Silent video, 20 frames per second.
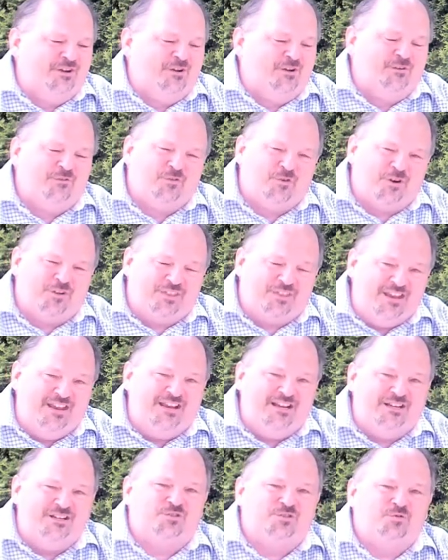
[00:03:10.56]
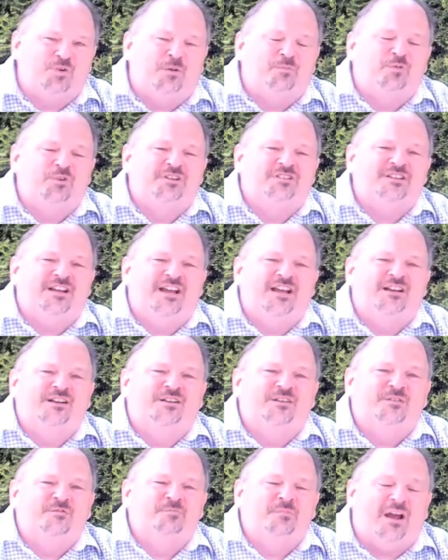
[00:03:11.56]
for these represent
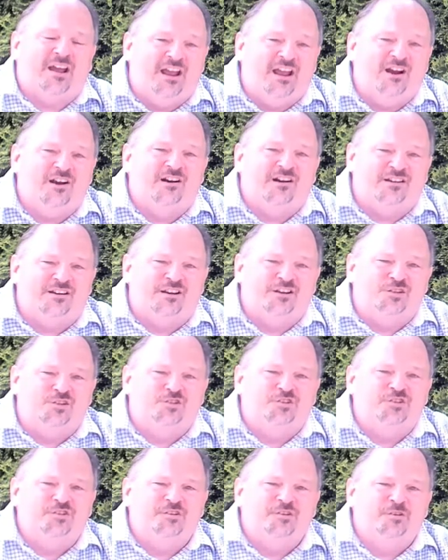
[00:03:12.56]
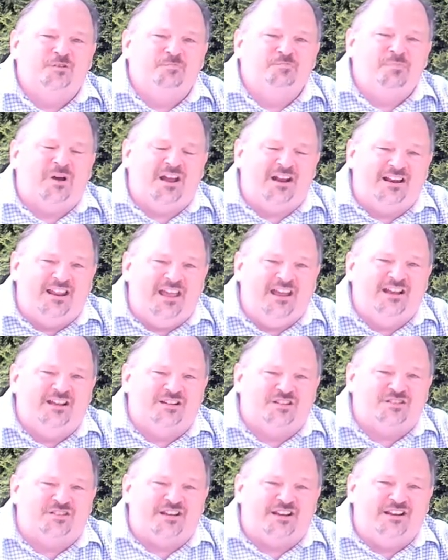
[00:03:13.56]
my heritage, my
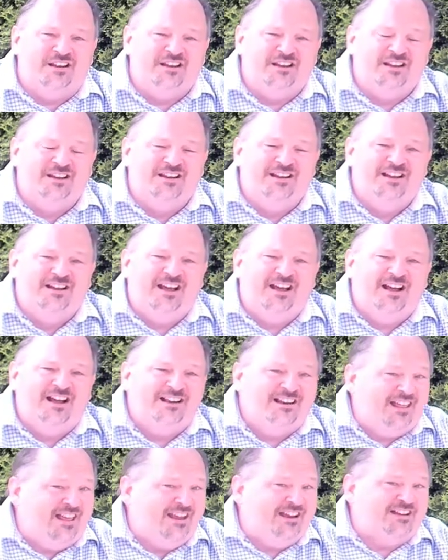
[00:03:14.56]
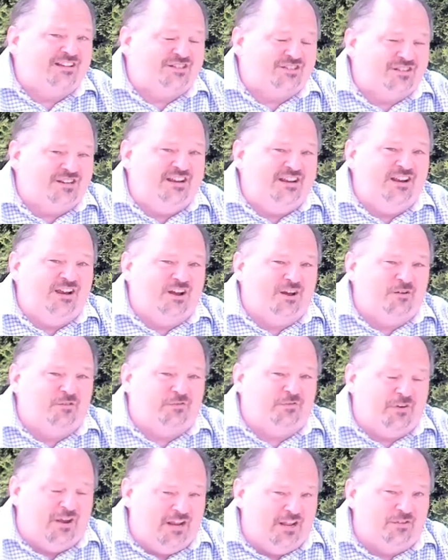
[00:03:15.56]
legacy, a legacy of
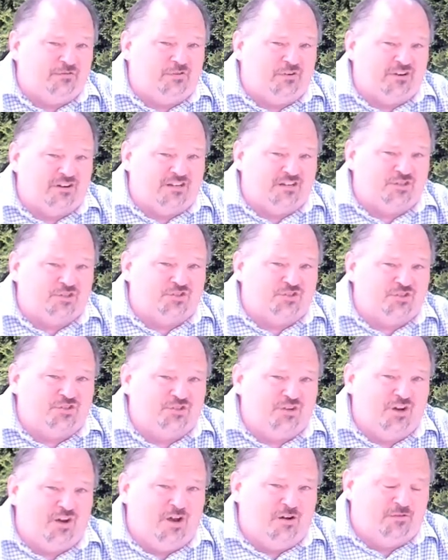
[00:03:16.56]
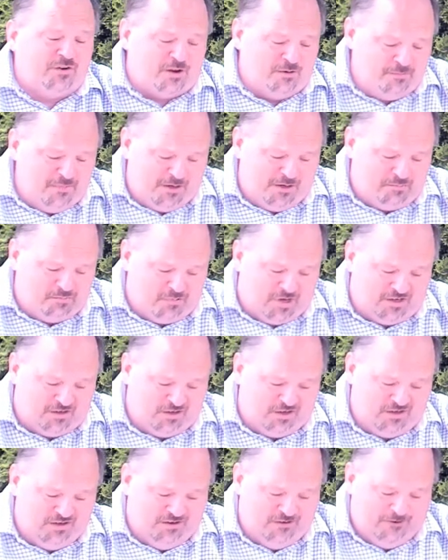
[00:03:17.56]
faithfulness, of commitment,
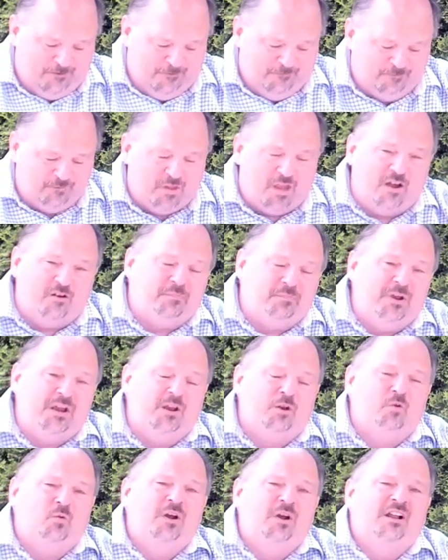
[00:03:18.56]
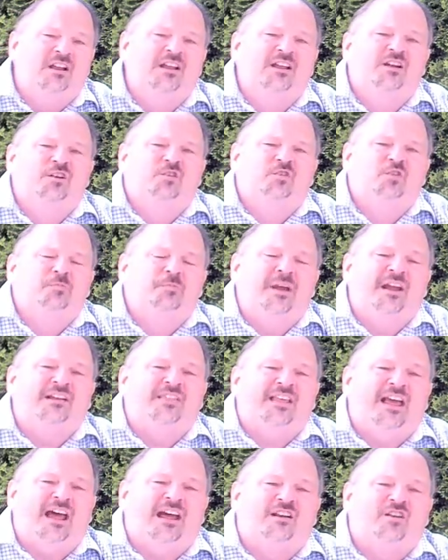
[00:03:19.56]
of being willing to make
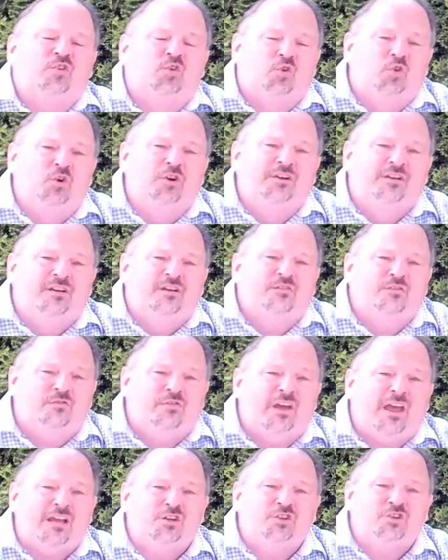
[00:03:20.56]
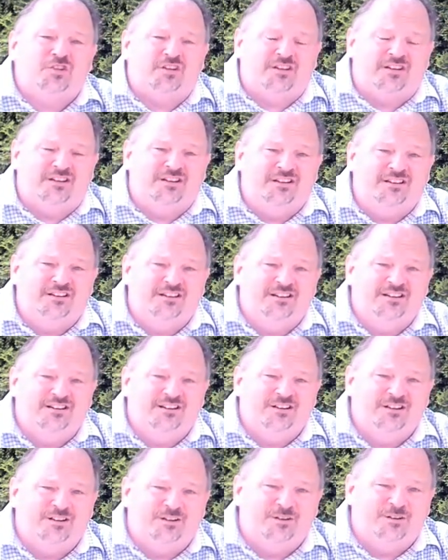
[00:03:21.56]
that good confession
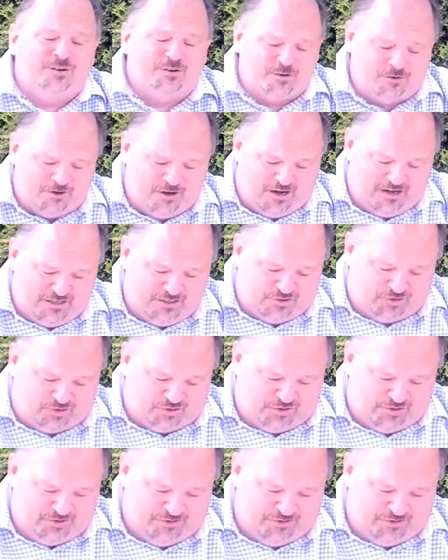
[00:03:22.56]
to Christ.